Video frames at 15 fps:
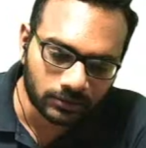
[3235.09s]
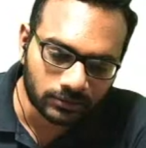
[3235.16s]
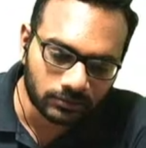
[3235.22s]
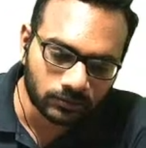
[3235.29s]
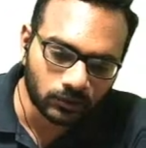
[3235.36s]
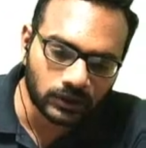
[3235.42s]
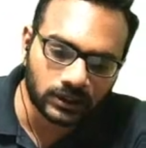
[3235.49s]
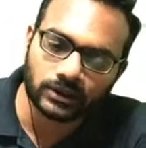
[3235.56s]

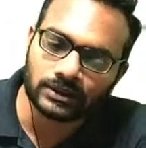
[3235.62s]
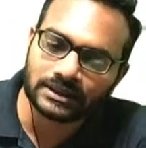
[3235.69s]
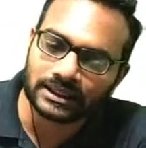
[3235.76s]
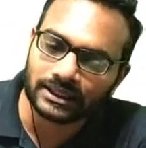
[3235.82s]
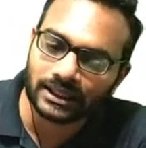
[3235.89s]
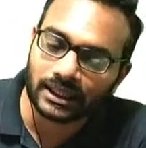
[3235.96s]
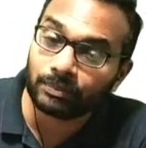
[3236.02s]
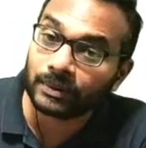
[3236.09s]
what do you say,
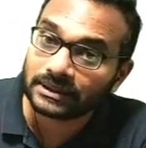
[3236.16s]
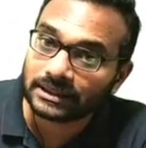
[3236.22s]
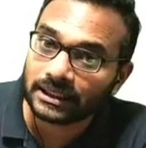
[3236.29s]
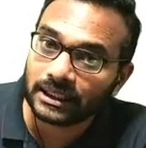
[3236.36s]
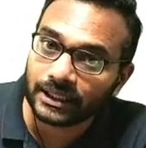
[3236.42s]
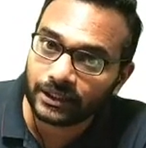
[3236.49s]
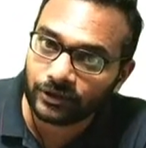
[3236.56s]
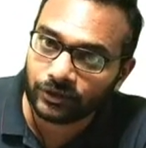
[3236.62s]
the
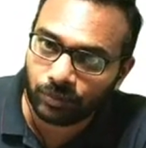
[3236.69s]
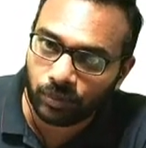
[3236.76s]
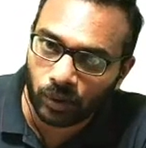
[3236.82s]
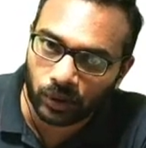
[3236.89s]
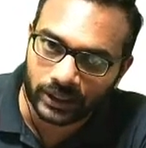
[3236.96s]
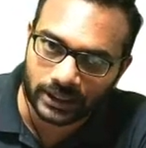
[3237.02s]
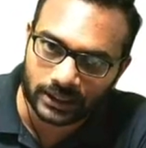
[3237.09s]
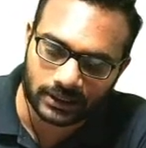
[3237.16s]
representative
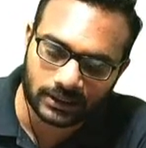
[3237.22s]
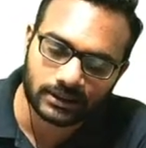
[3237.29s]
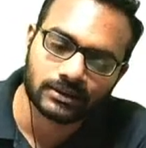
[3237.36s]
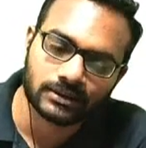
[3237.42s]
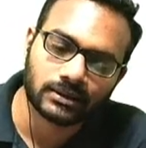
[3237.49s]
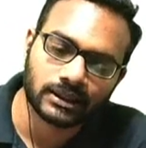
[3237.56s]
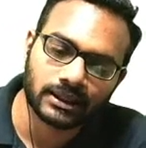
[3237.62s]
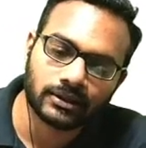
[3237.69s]
point,
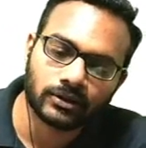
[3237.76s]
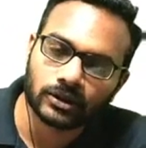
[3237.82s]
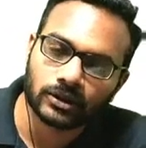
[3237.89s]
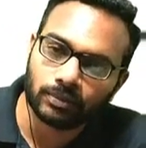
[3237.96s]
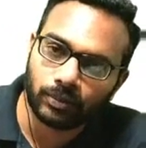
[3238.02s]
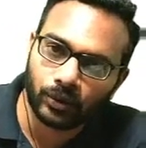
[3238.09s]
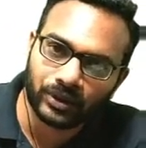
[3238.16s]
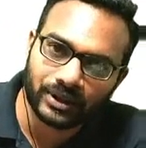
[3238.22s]
right, or the
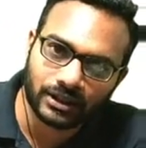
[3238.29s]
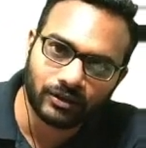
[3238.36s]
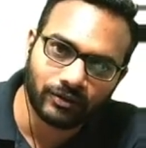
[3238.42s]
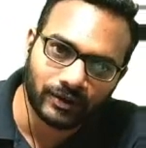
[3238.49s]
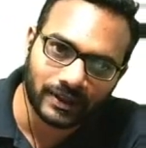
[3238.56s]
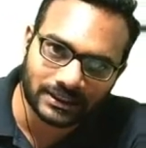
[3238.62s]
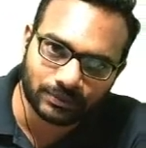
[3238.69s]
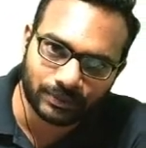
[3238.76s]
point in
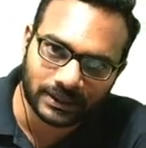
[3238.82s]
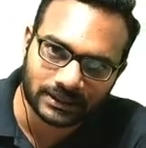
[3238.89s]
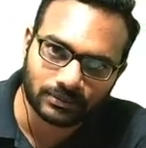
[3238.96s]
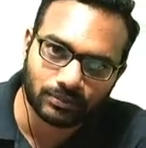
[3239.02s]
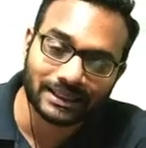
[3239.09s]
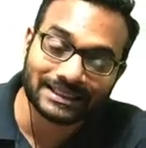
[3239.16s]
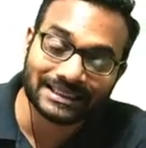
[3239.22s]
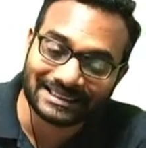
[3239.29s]
phase space
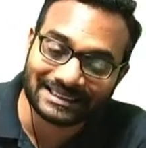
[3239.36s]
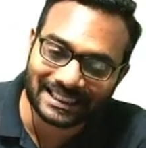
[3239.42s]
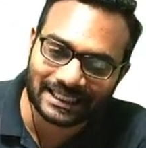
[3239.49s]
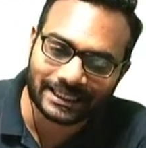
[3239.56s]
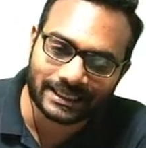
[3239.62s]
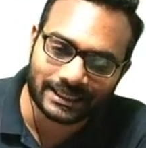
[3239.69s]
by the state